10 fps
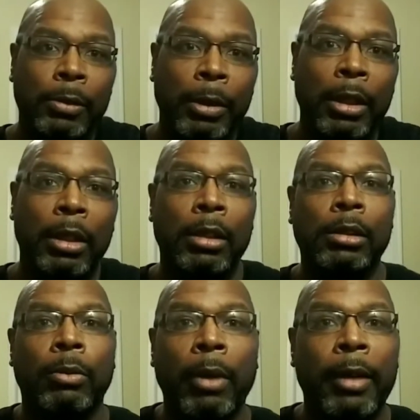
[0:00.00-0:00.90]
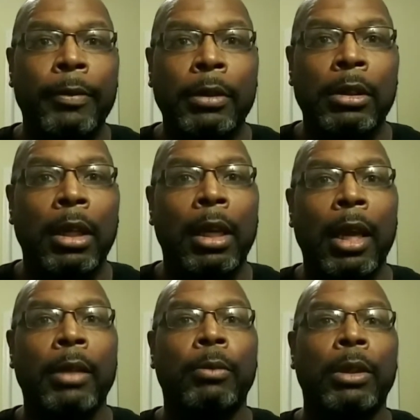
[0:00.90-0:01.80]
week against the Ravens, and I
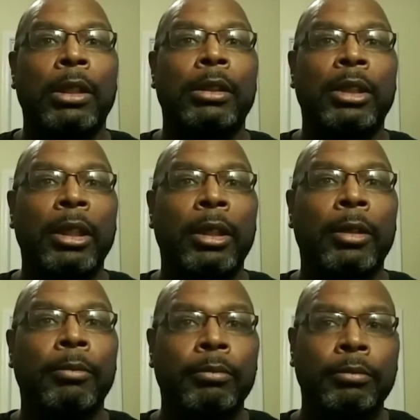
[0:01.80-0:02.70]
liked what he did.